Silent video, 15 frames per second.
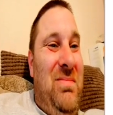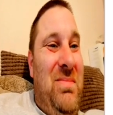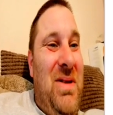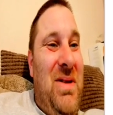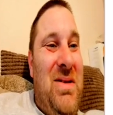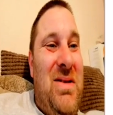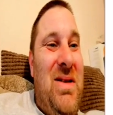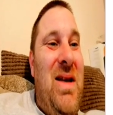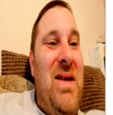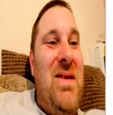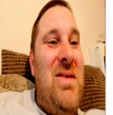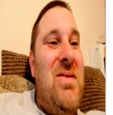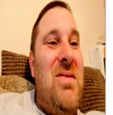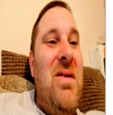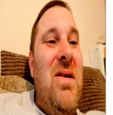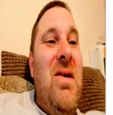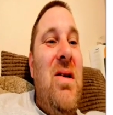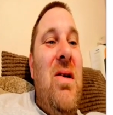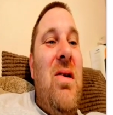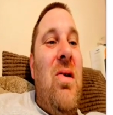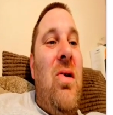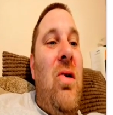because it's
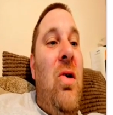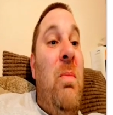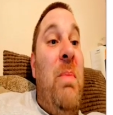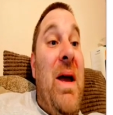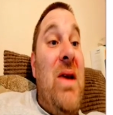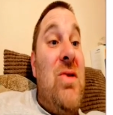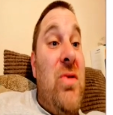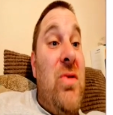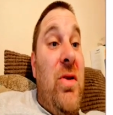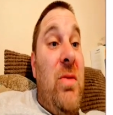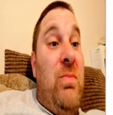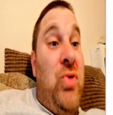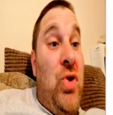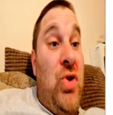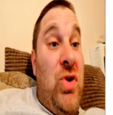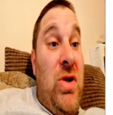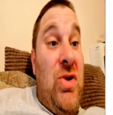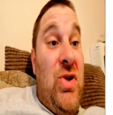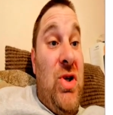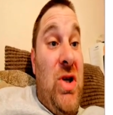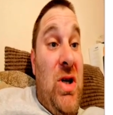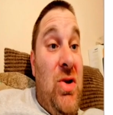all based on the Prussian
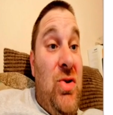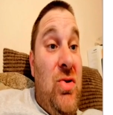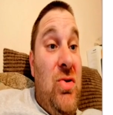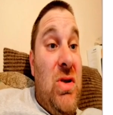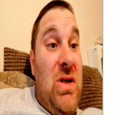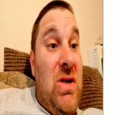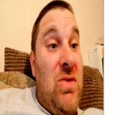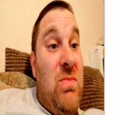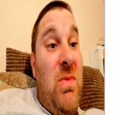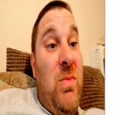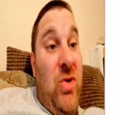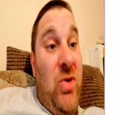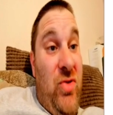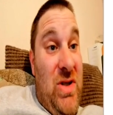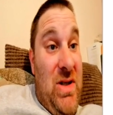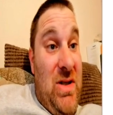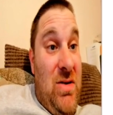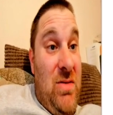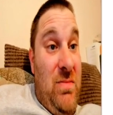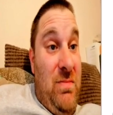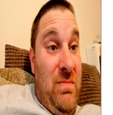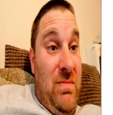education / mimicry
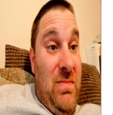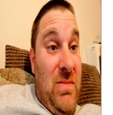system,